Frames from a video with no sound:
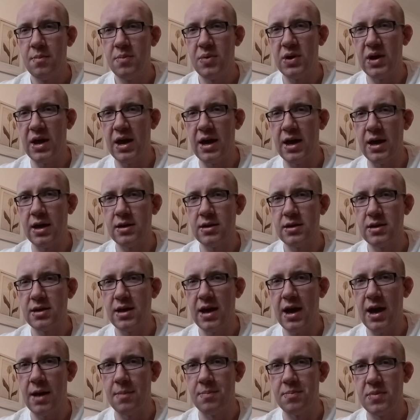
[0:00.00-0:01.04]
But
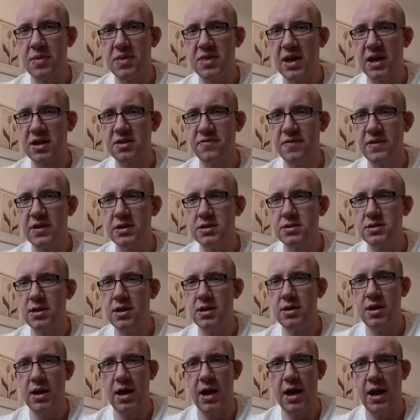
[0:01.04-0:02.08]
yeah, thanks for
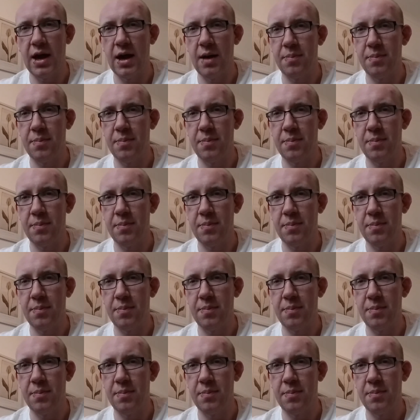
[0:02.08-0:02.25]
listening.